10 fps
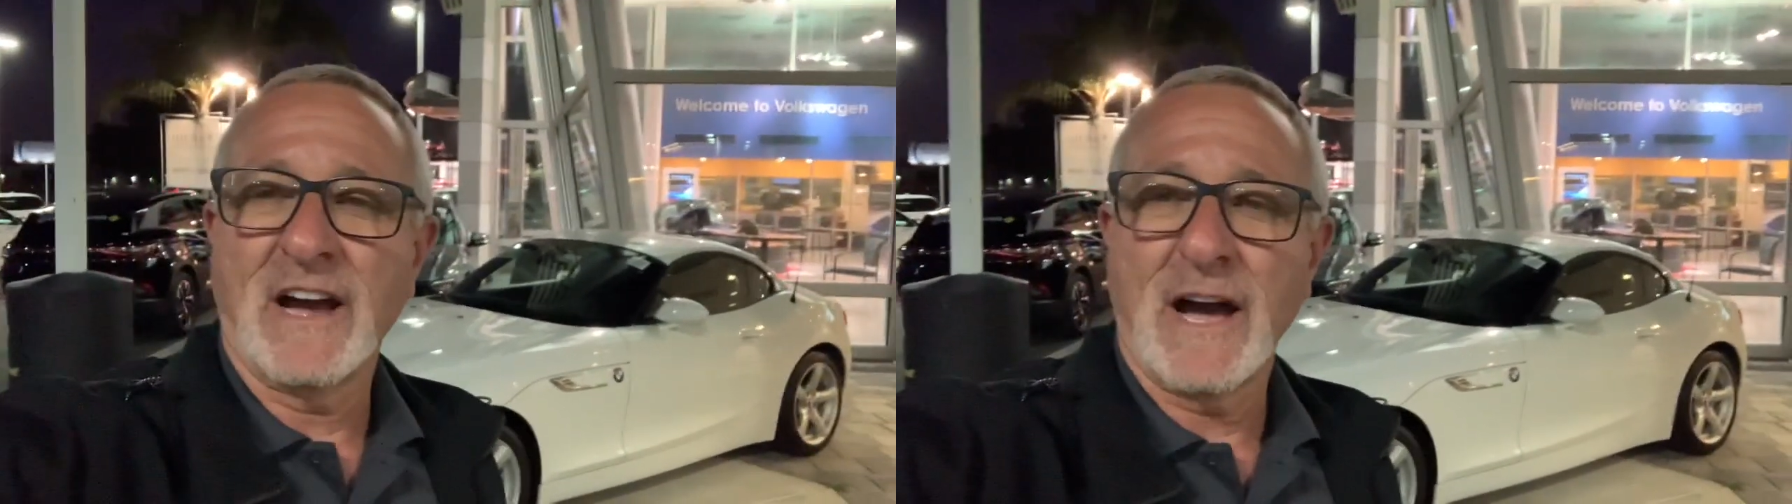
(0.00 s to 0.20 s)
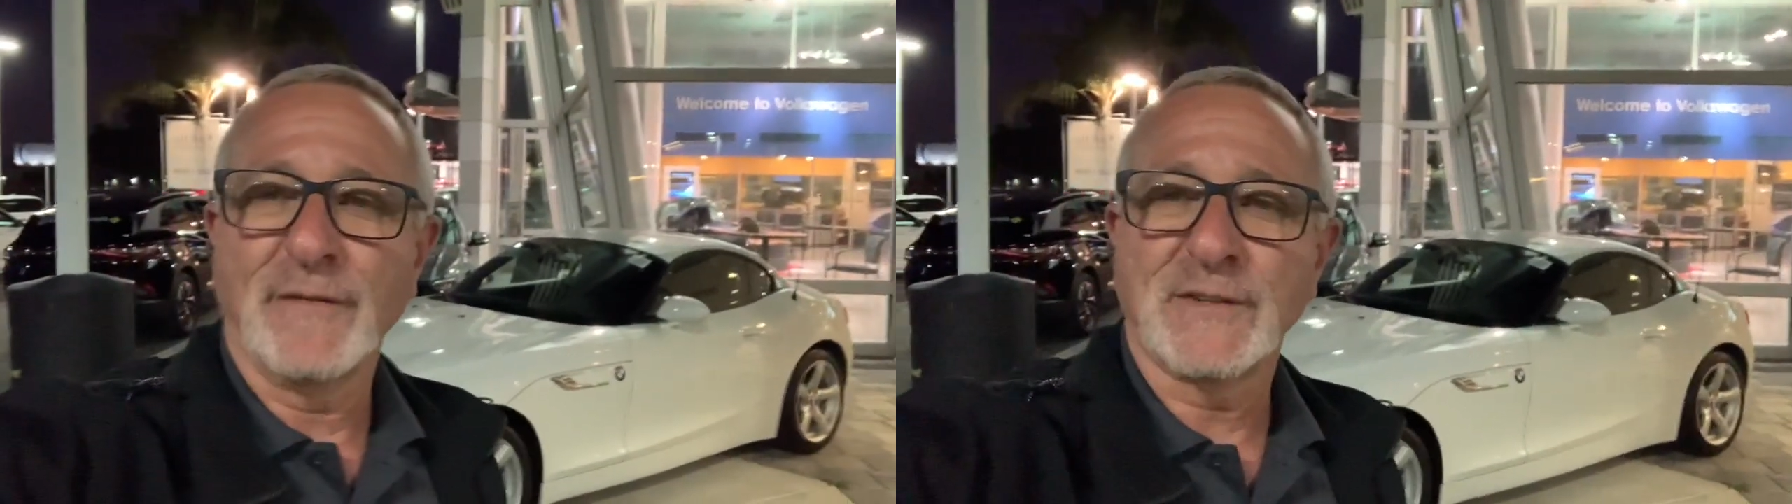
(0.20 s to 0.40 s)

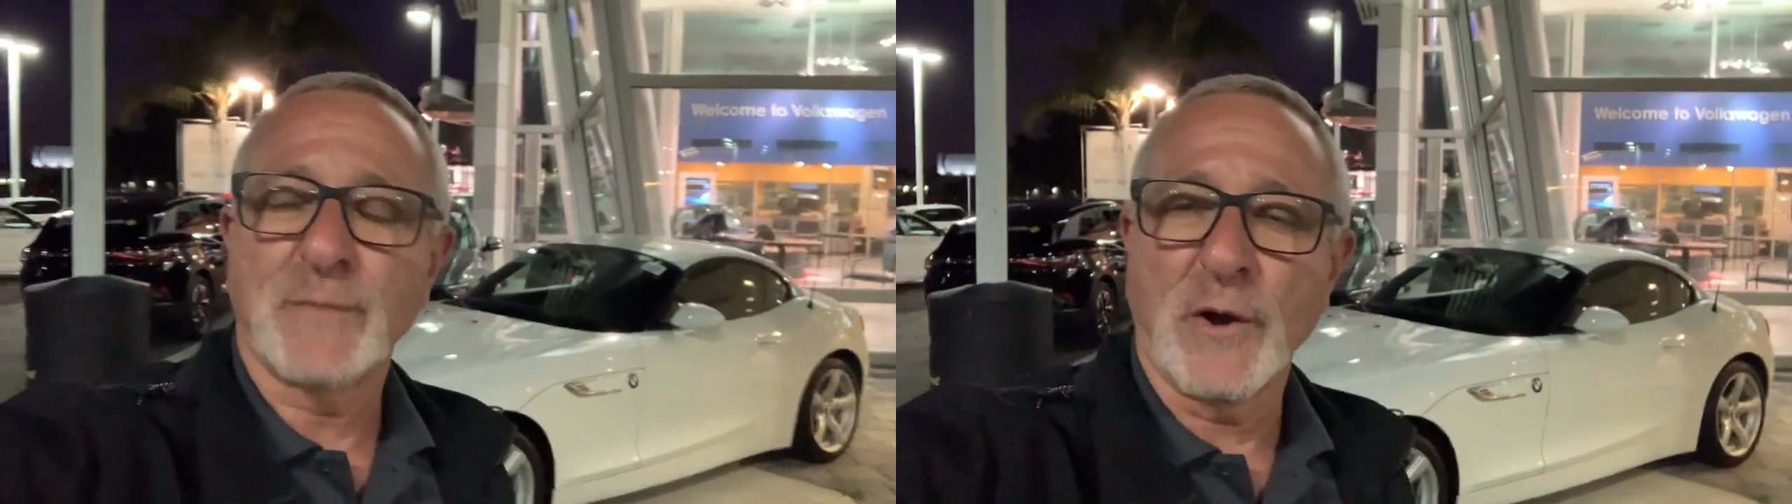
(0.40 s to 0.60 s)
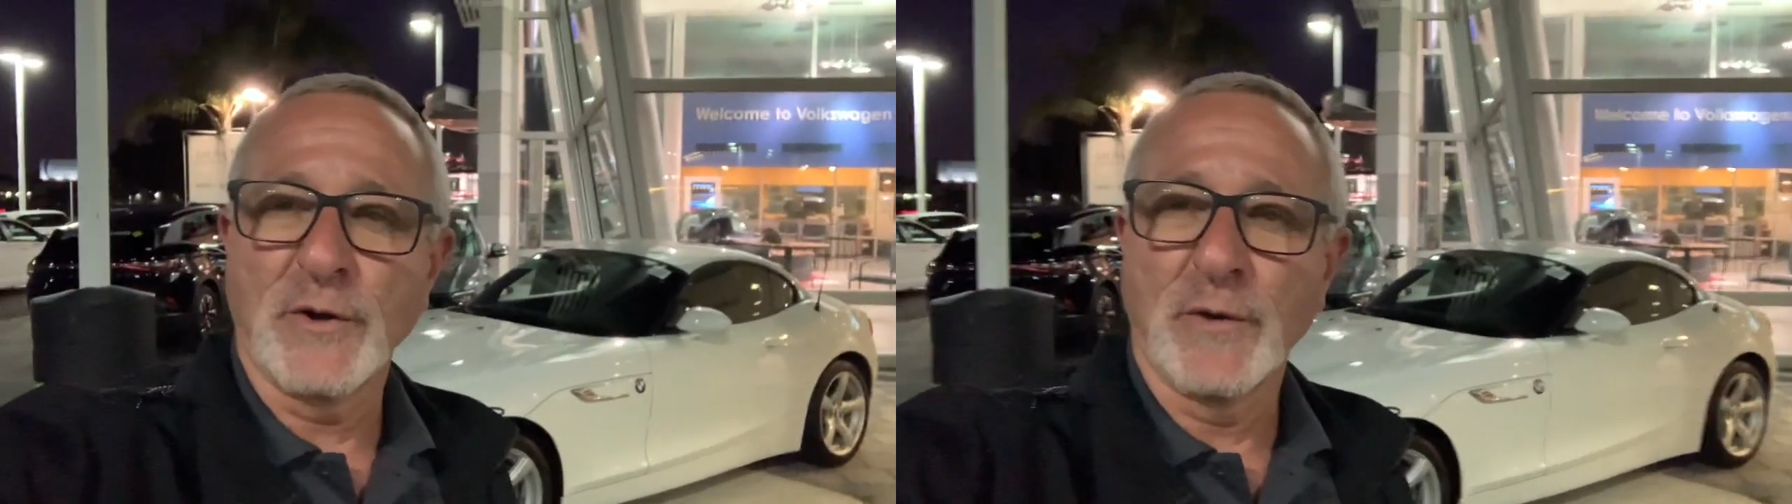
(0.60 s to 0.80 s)
office
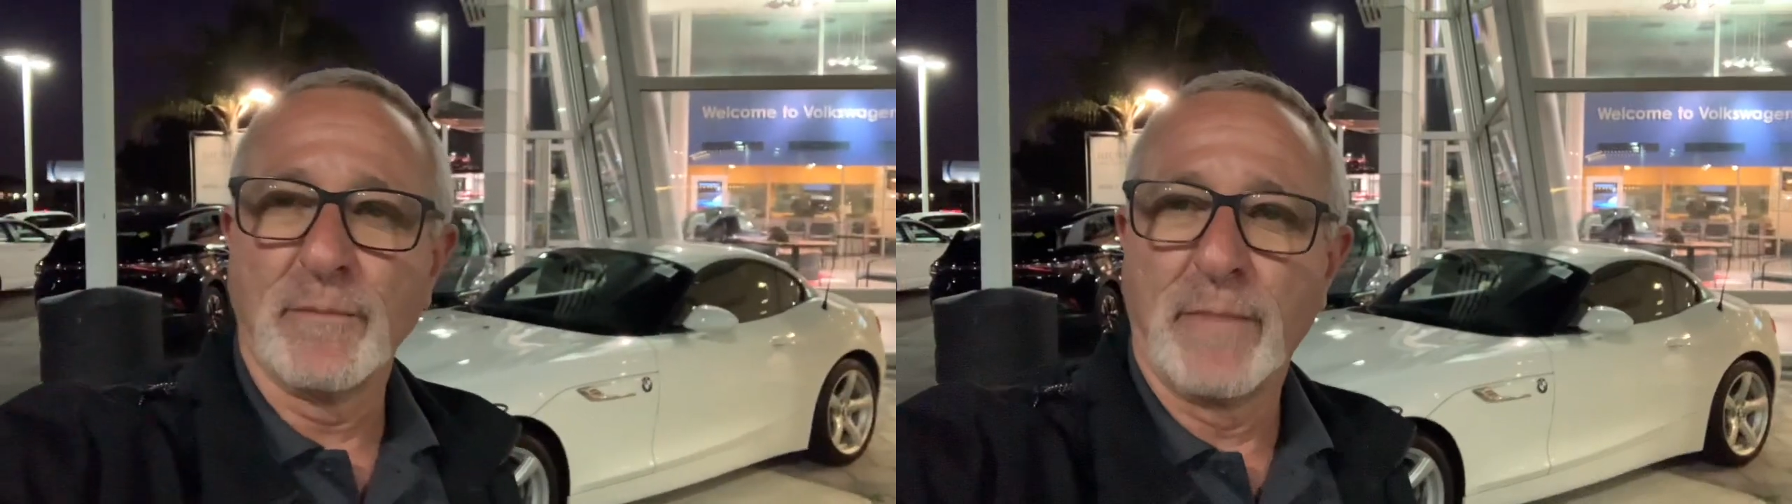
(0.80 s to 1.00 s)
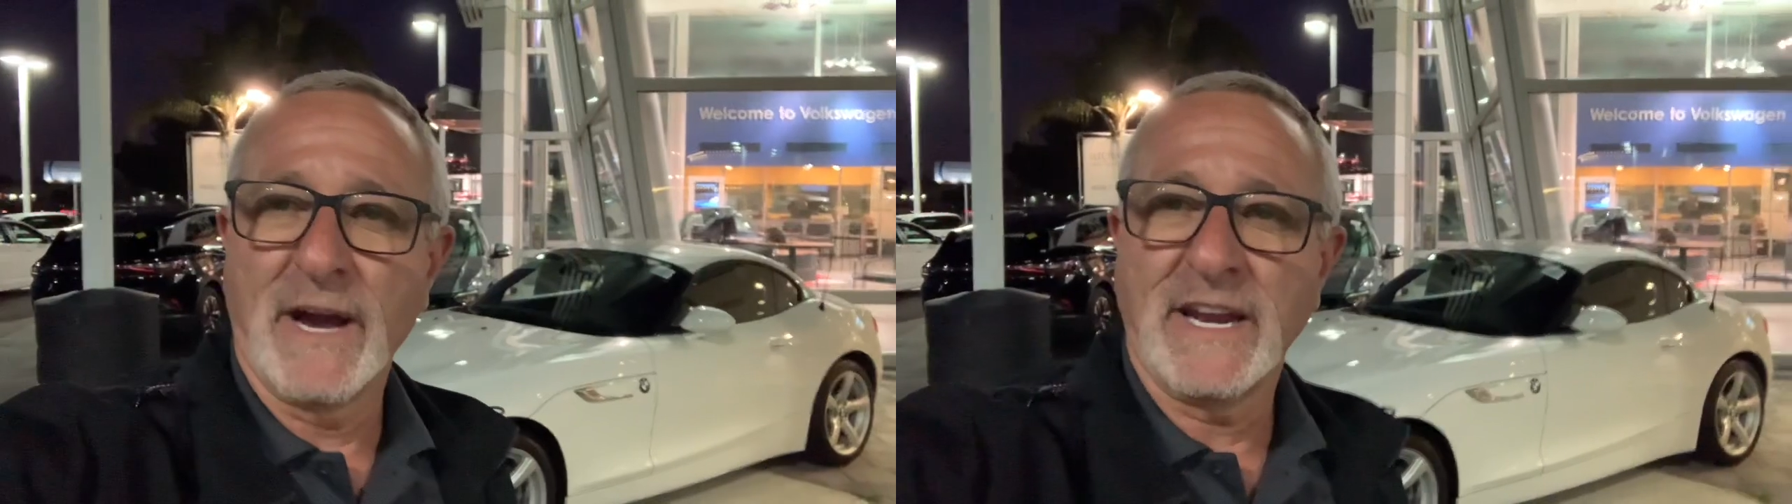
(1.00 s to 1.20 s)
partner,
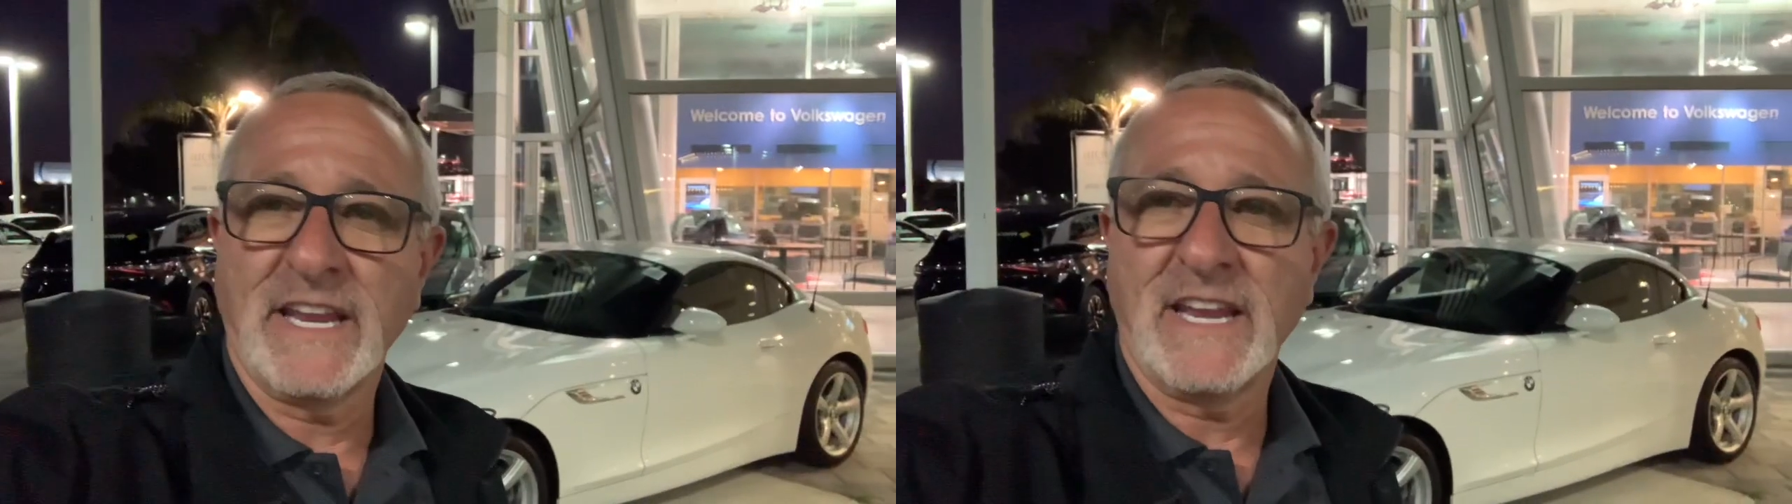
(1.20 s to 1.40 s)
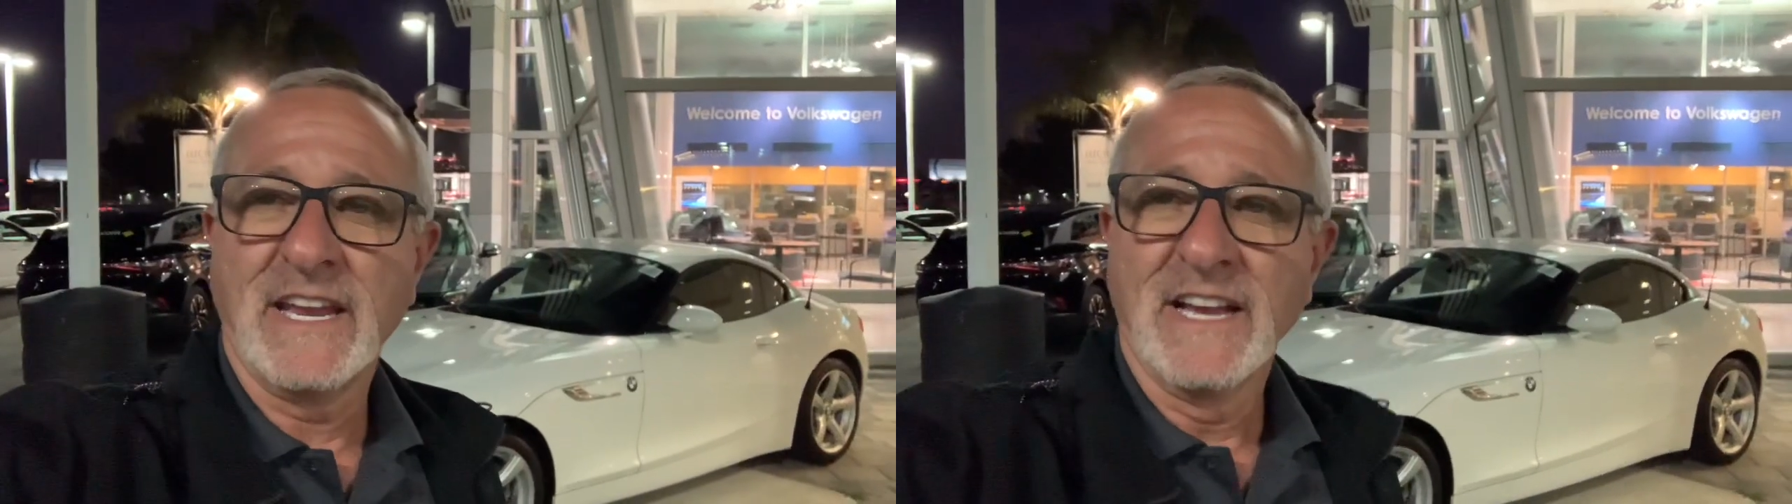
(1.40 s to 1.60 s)

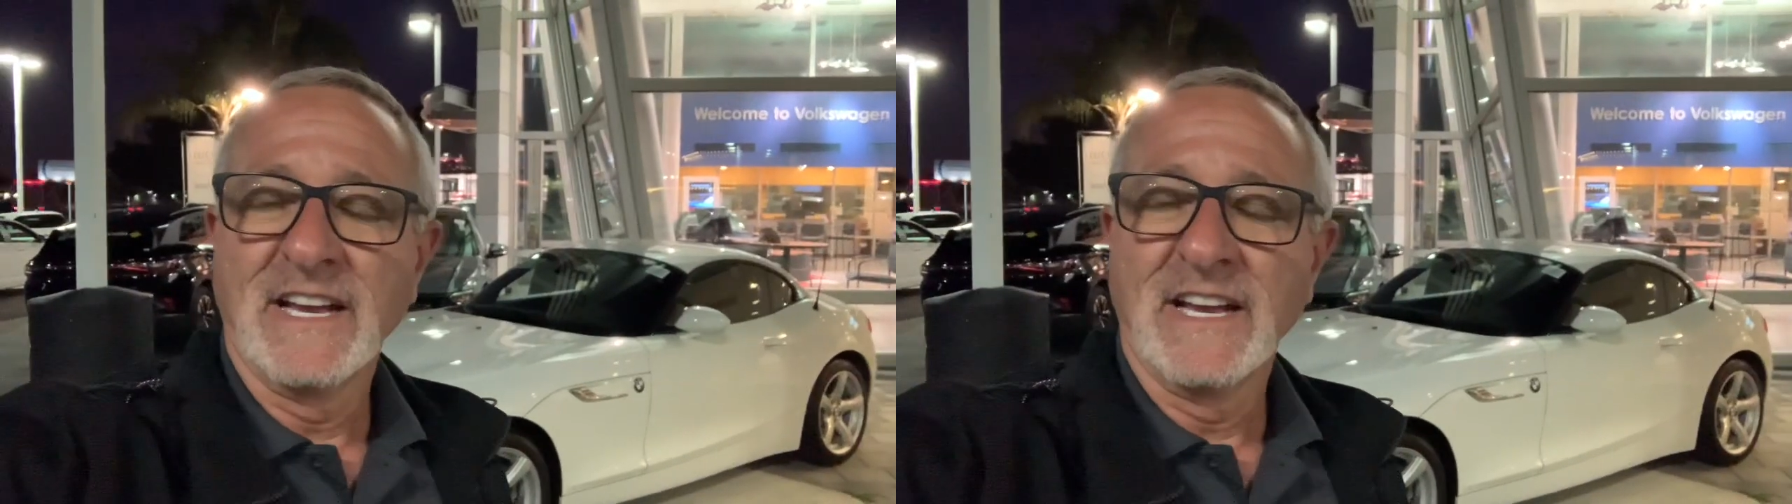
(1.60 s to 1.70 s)
Buddy,